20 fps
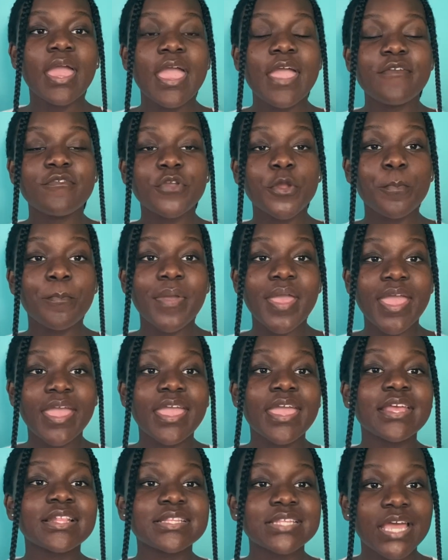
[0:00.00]
If you're
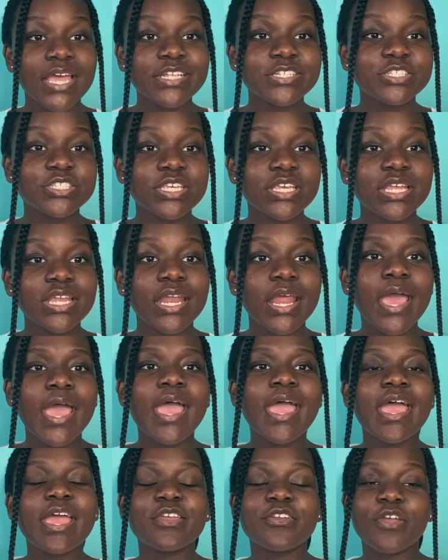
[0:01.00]
paying attention
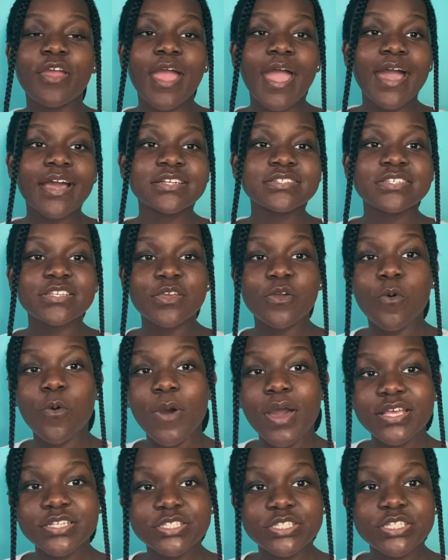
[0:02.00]
and you're asking
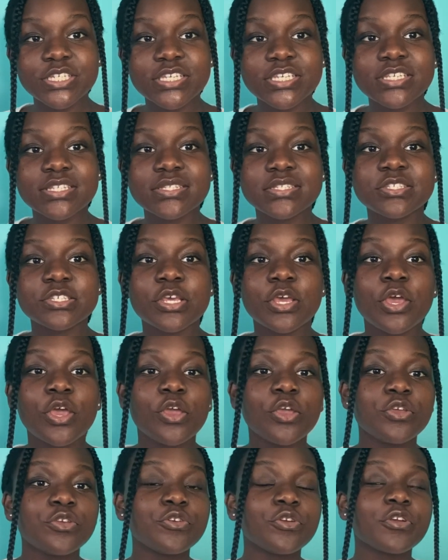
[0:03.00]
questions,
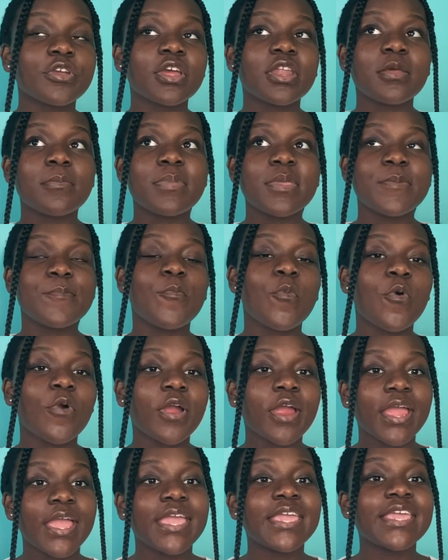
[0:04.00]
you're gonna be more
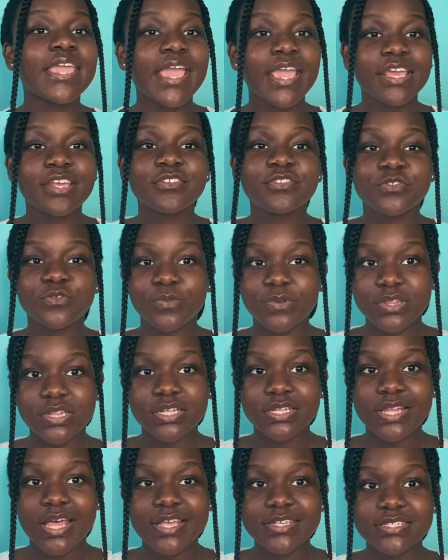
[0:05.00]
engaged with the
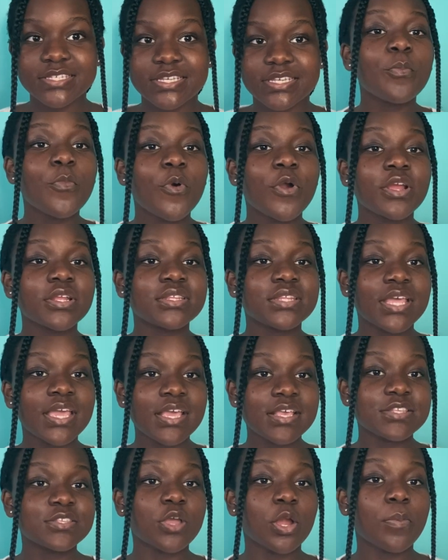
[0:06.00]
lesson. More
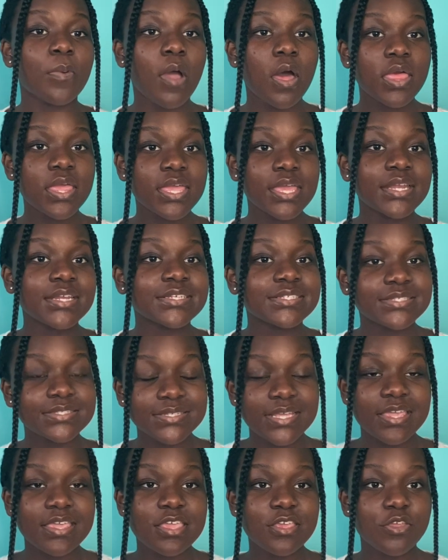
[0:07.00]
things are probably gonna
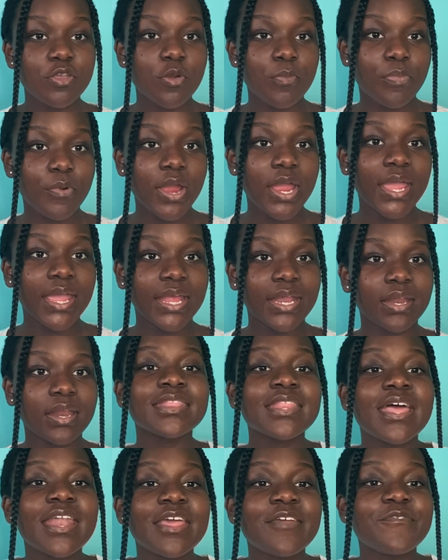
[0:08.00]
stick in your brain
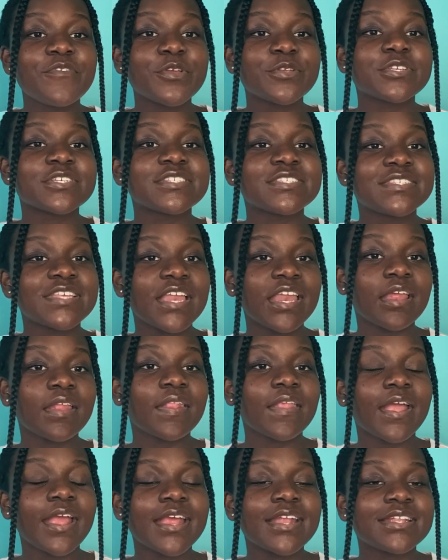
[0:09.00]
than if you're just sitting
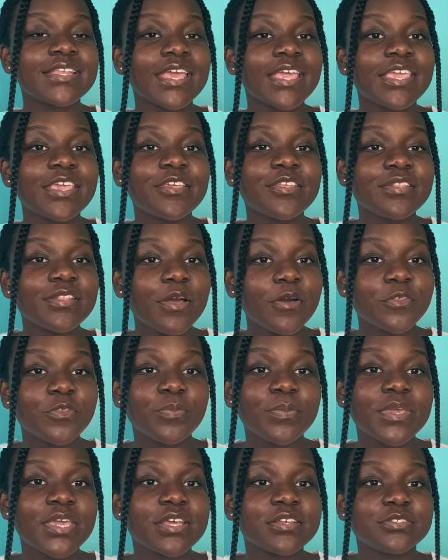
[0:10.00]
there and taking notes
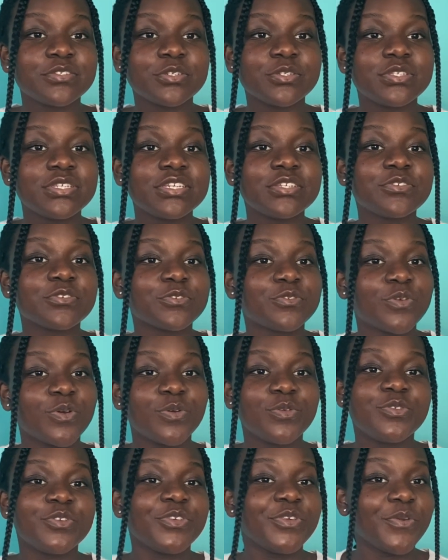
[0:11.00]
because your teacher
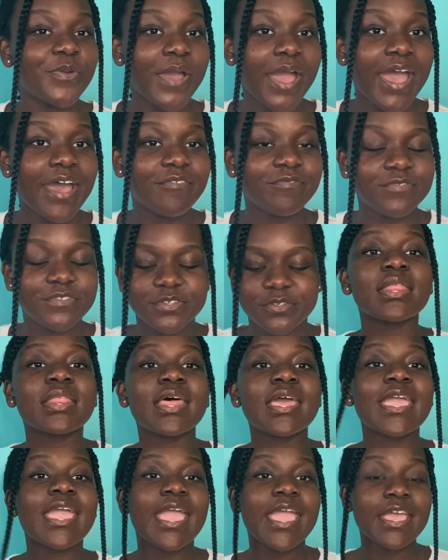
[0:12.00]
told you you have to.
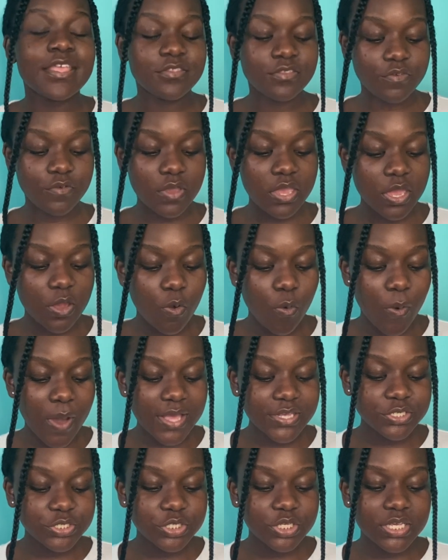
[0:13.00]
Like answering
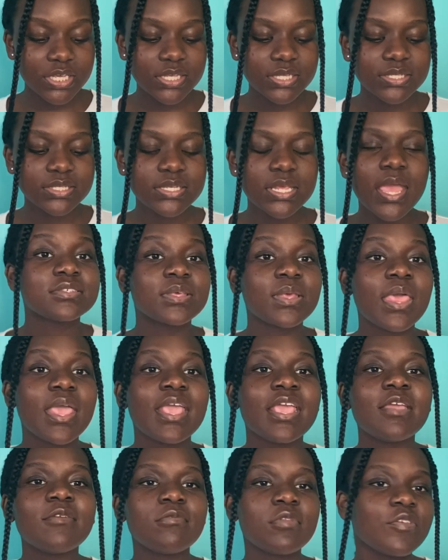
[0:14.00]
questions,
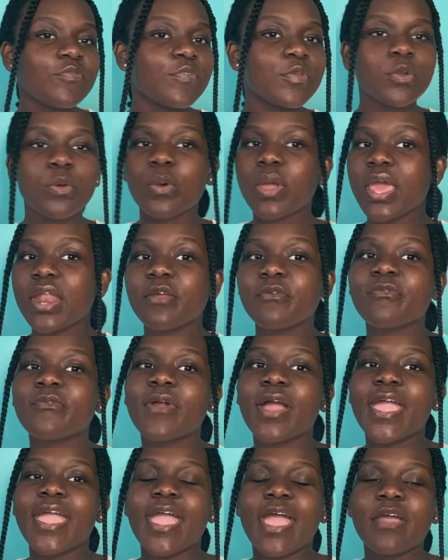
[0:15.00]
even if you don't get it
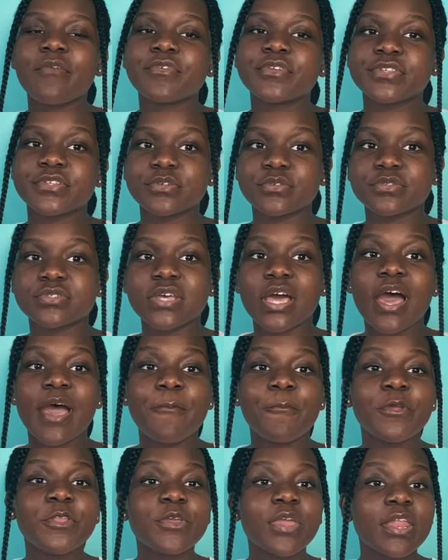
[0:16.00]
right every single time,
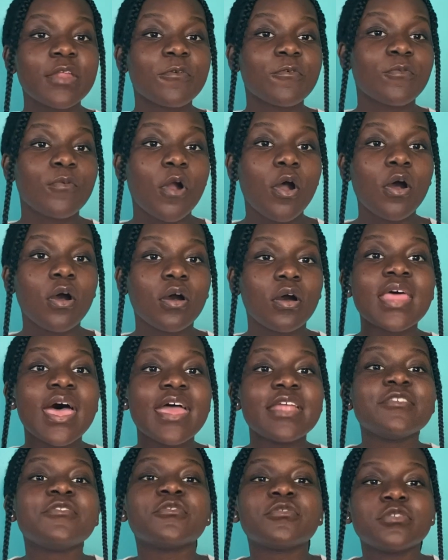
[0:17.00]
when you get it wrong,
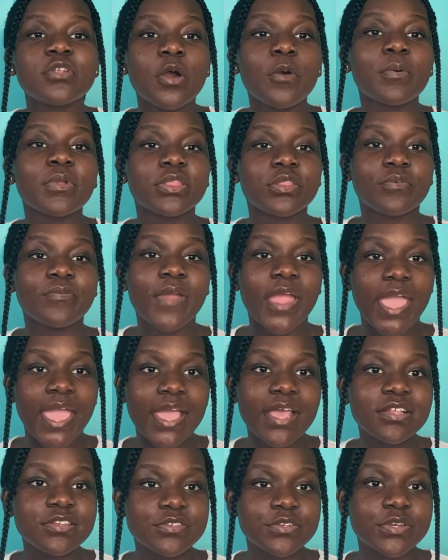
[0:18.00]
then you'll know what the right
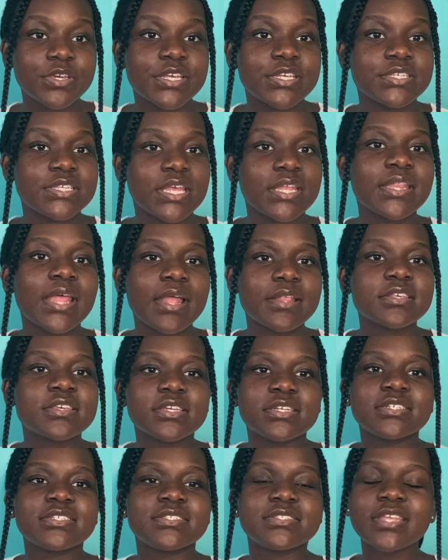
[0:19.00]
answer is, and that's
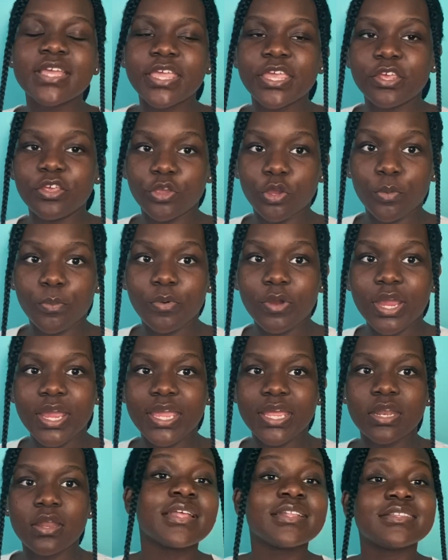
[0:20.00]
gonna stick in your
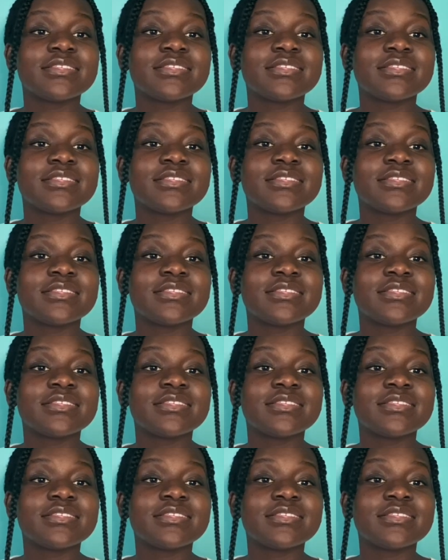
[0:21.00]
brain.